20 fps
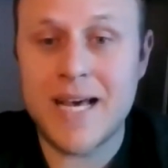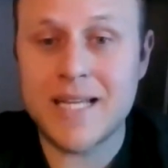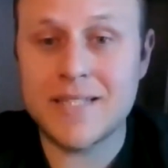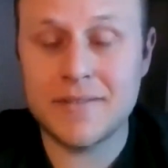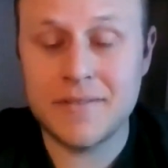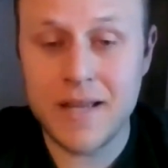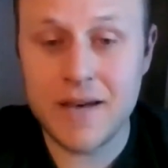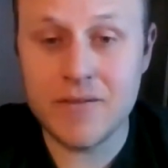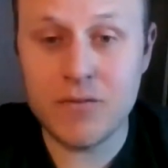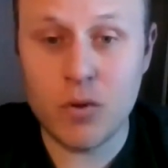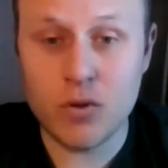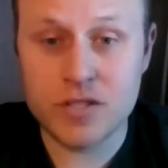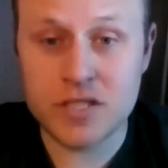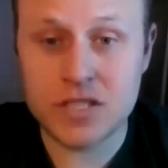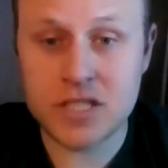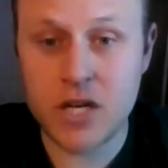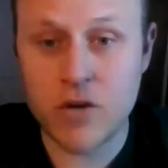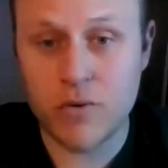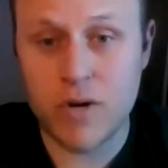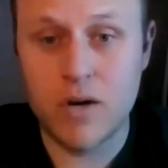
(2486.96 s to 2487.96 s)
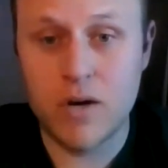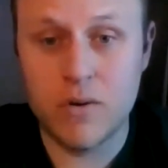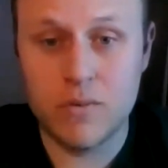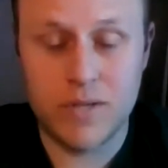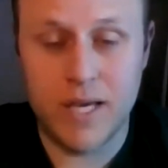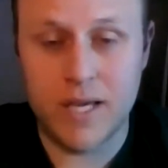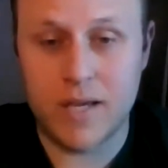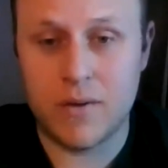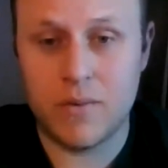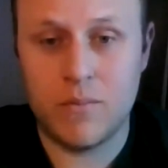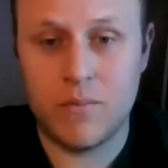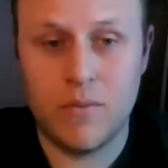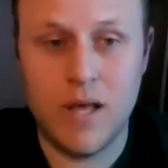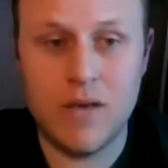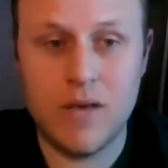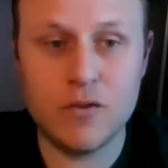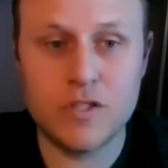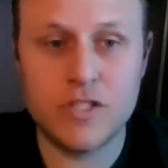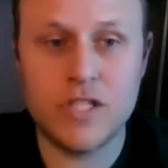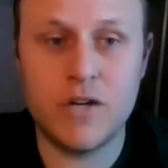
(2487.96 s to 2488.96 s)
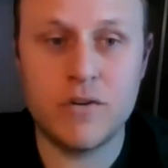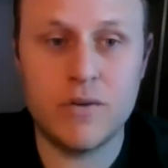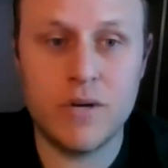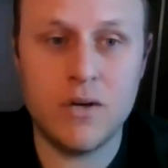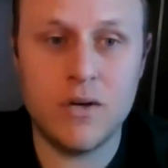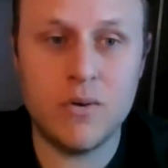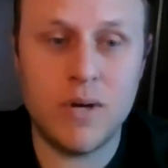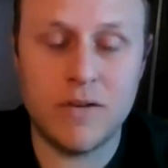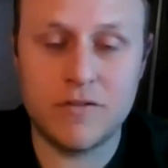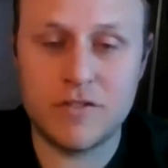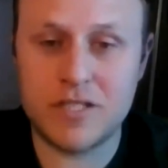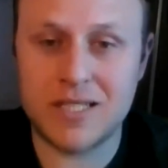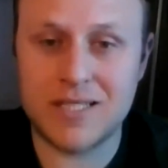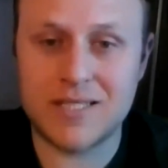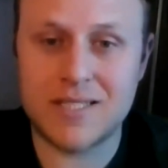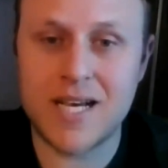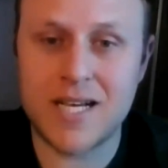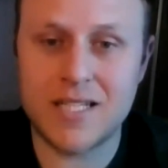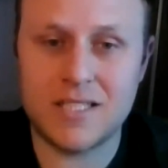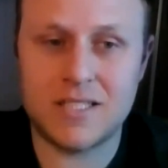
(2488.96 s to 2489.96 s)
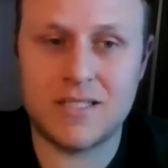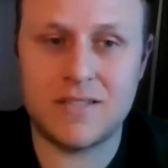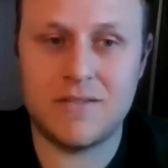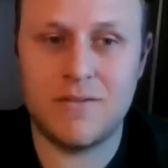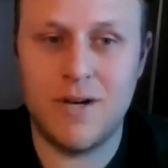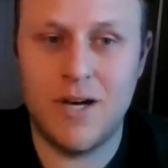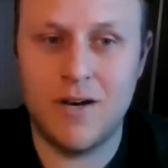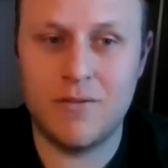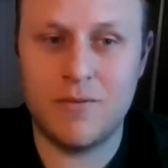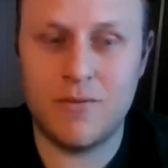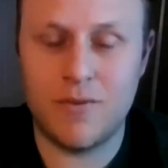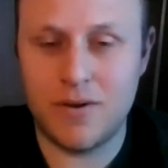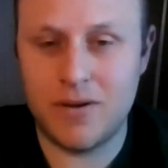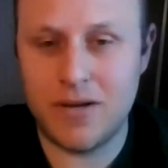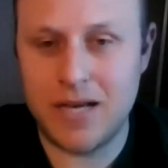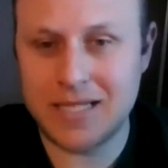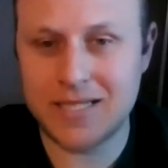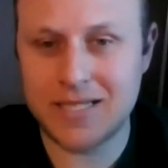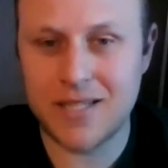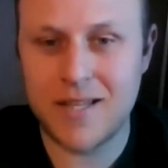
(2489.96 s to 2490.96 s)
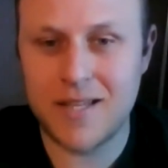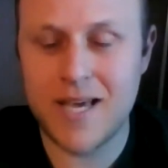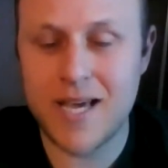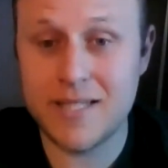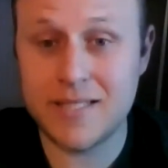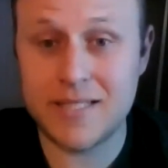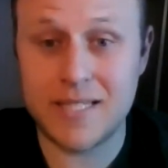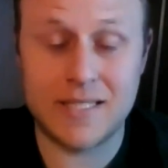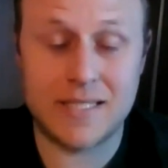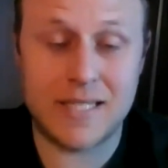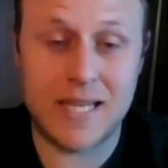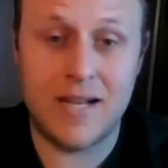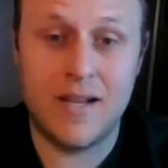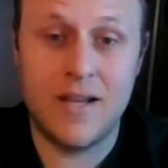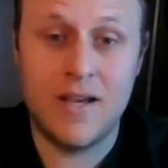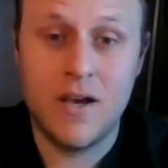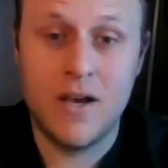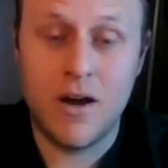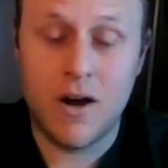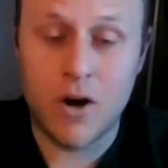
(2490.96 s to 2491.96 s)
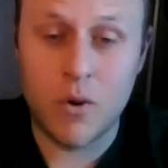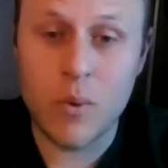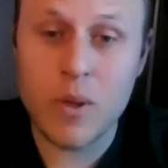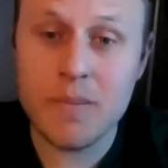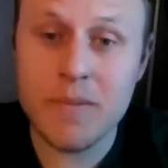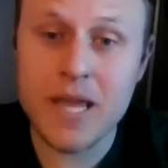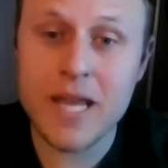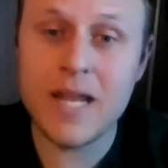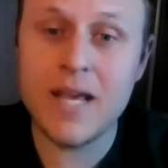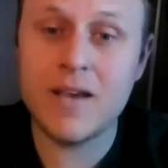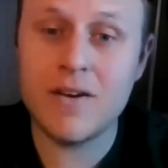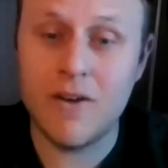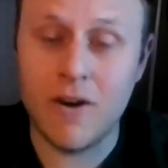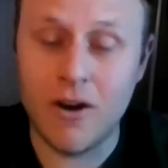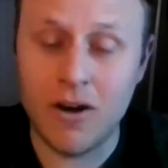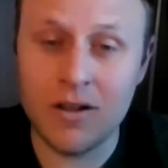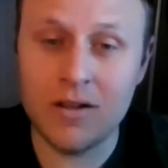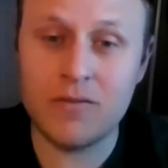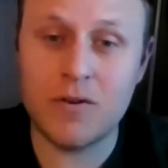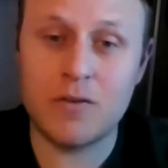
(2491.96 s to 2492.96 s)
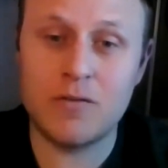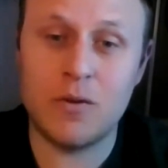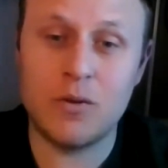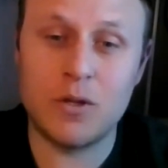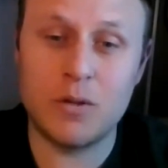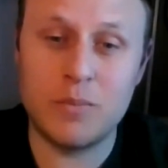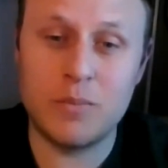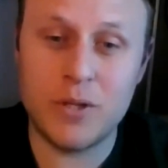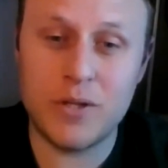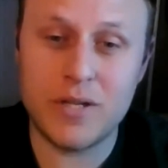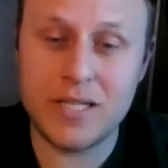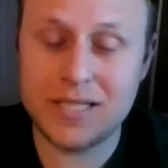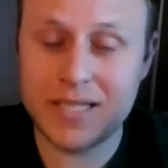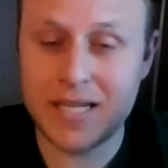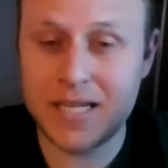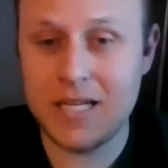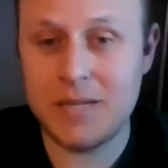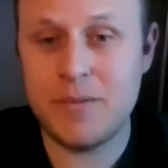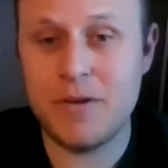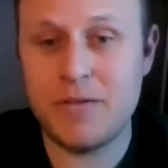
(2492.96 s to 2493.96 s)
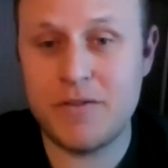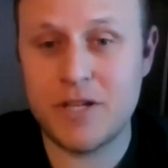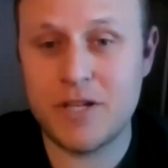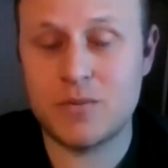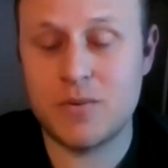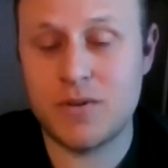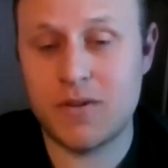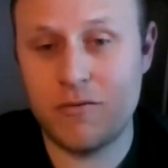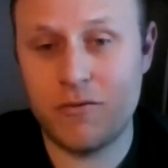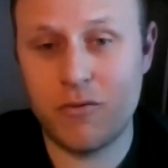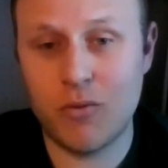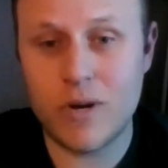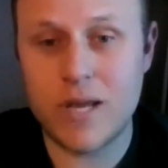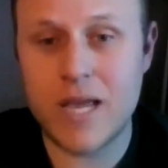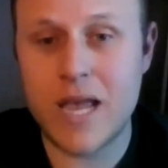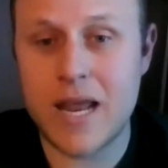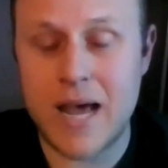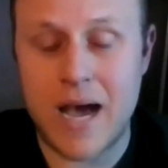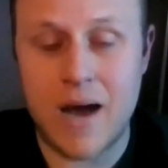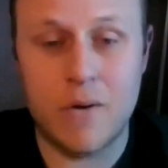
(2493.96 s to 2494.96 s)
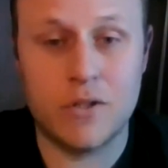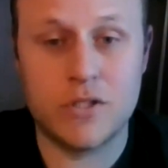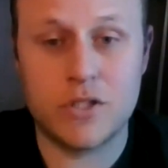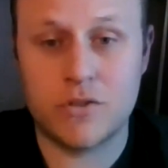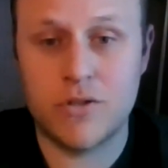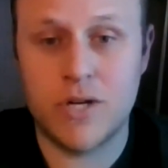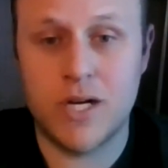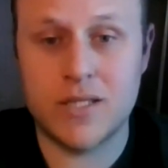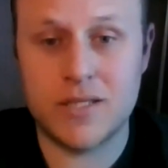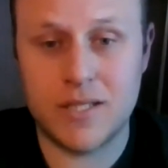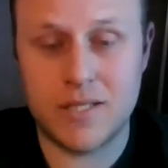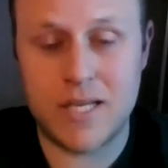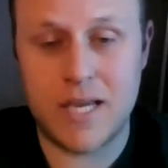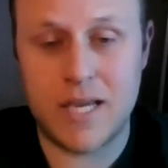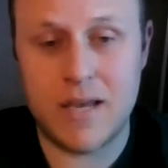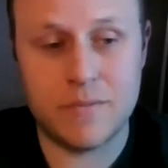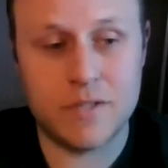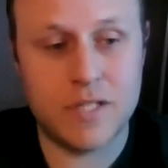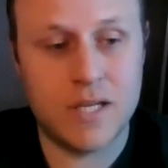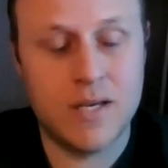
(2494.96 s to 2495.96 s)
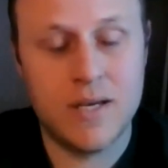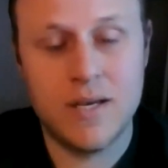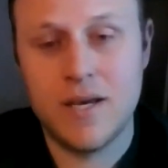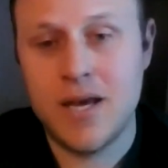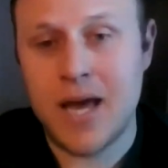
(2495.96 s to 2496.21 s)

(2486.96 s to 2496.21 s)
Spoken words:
That's level zero. Like level zero of success of SLAs is that, are we meeting all of our vulnerabilities that need to be fixed within 48 hours across the teams?